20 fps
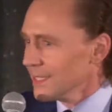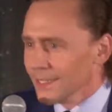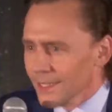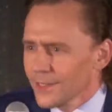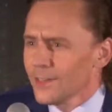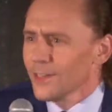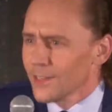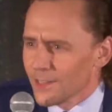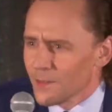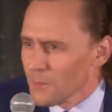
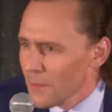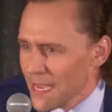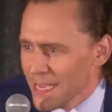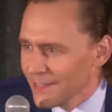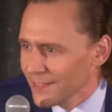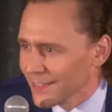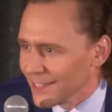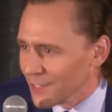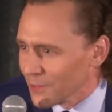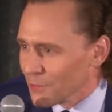this is
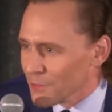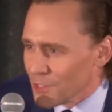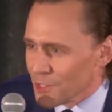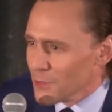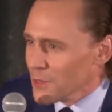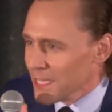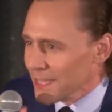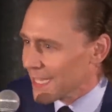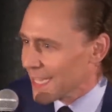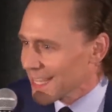amazing. You're
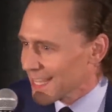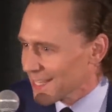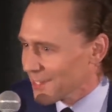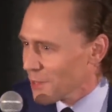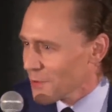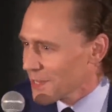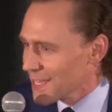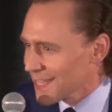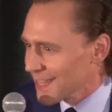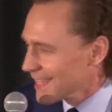doing that
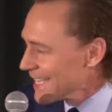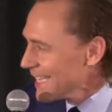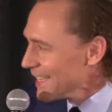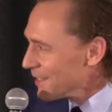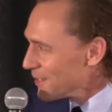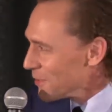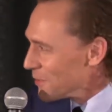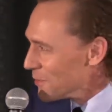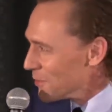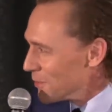Loki thing
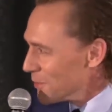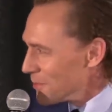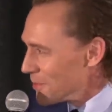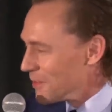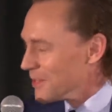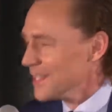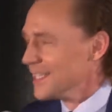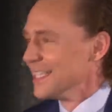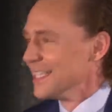that you do.